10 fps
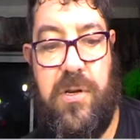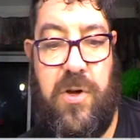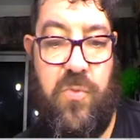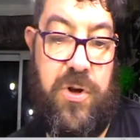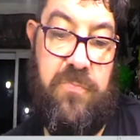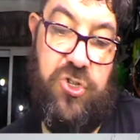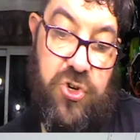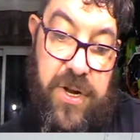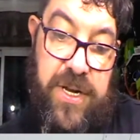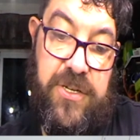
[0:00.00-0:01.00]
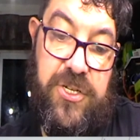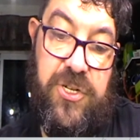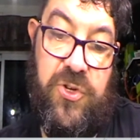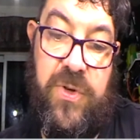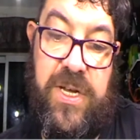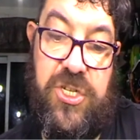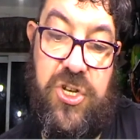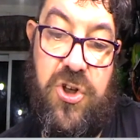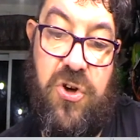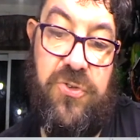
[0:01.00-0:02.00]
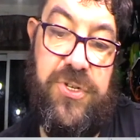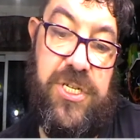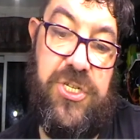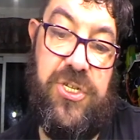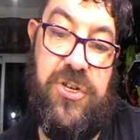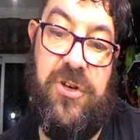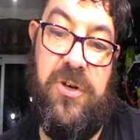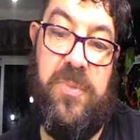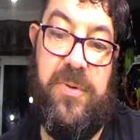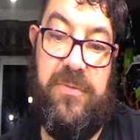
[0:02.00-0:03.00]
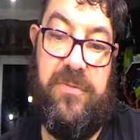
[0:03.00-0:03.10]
Now what I'm trying to do is not disturb